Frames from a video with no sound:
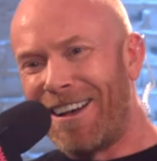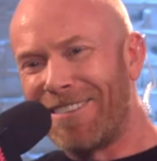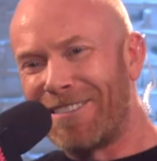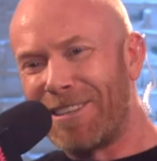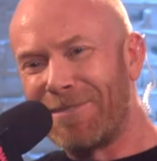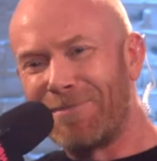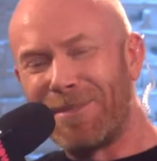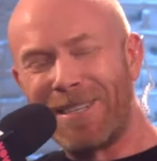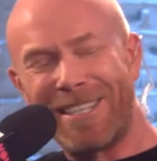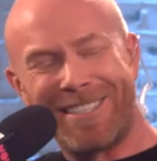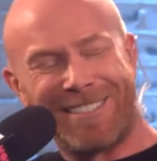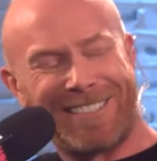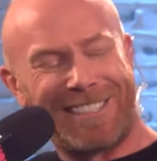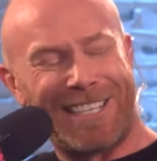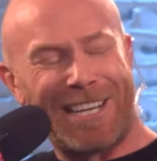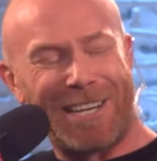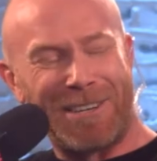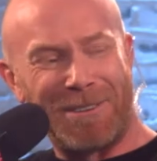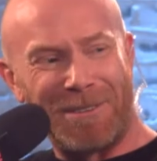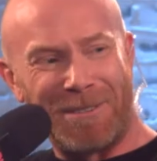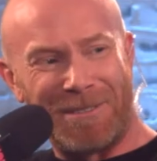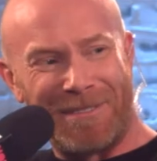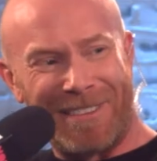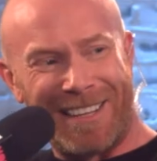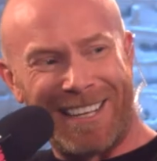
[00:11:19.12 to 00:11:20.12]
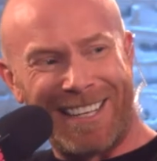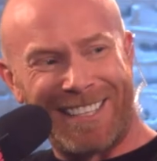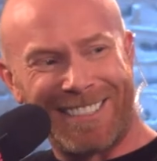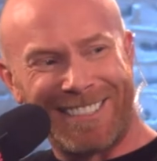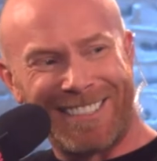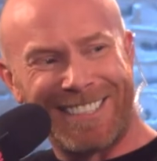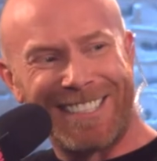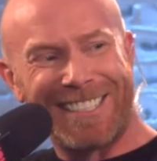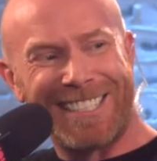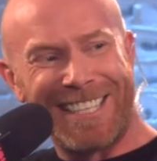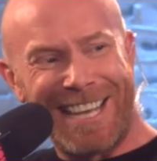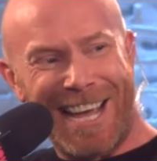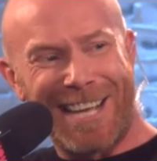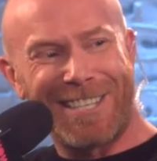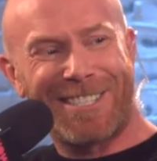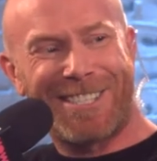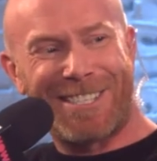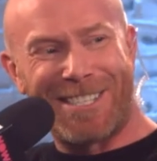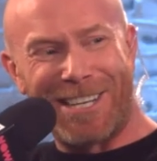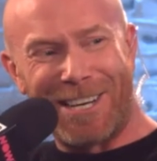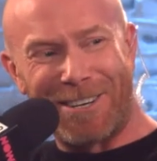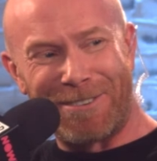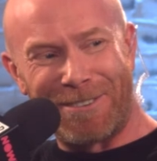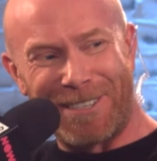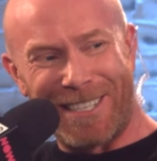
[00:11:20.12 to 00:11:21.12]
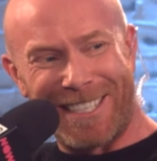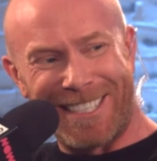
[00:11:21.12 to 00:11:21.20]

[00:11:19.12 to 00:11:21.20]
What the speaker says: think we need to get you on there. Next series.